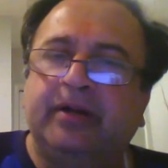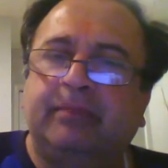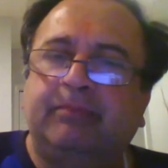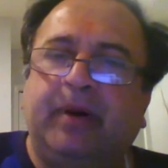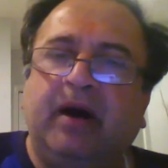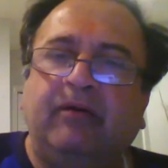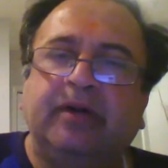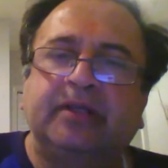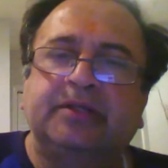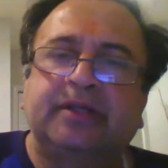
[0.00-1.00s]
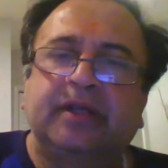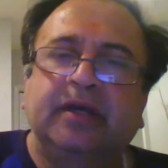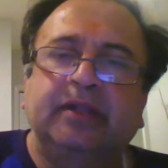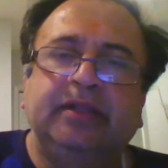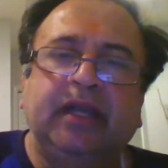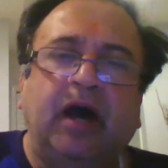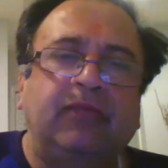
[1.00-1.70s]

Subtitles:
The power is the